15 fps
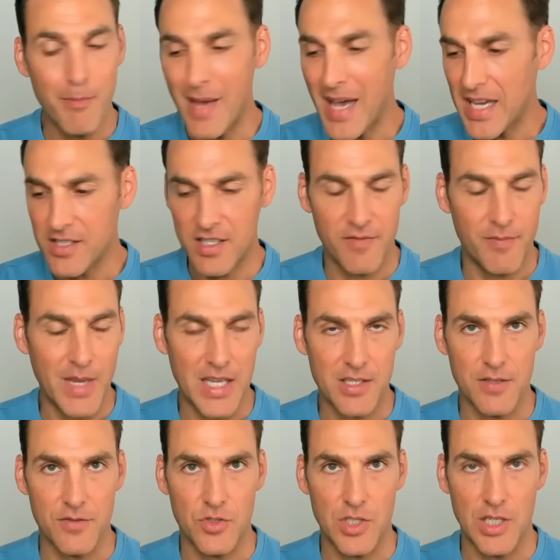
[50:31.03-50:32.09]
Massive,
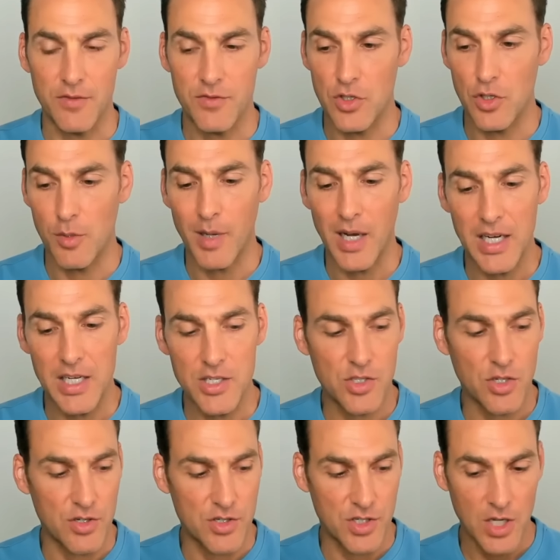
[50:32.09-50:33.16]
massive shift. Your body
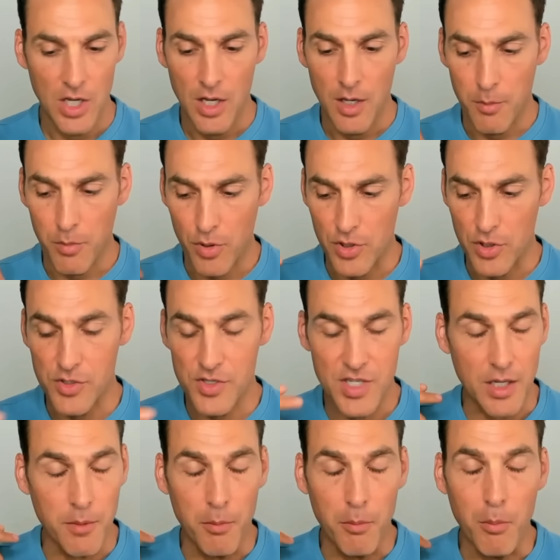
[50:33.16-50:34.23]
starts
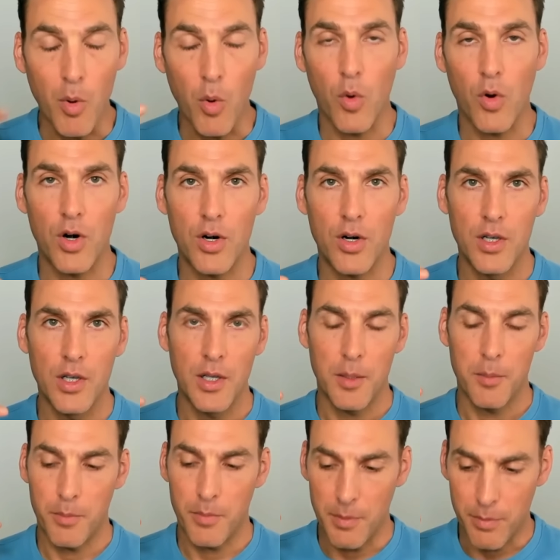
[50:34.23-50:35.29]
producing more
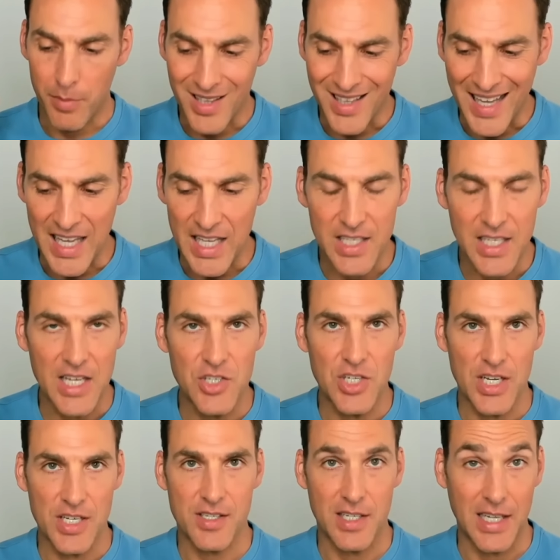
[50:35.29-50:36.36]
plant
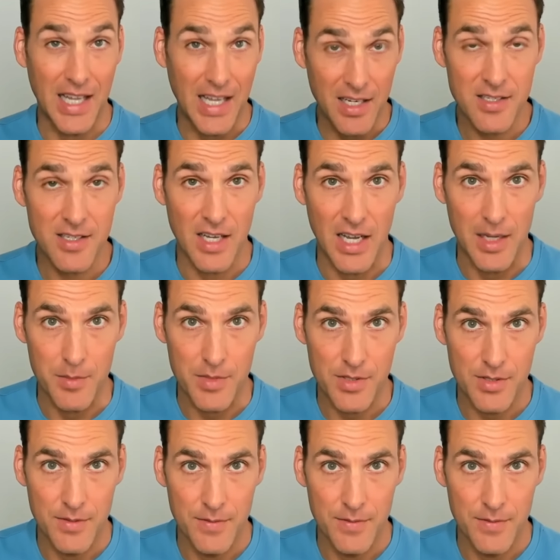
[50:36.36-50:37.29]
digesting enzymes.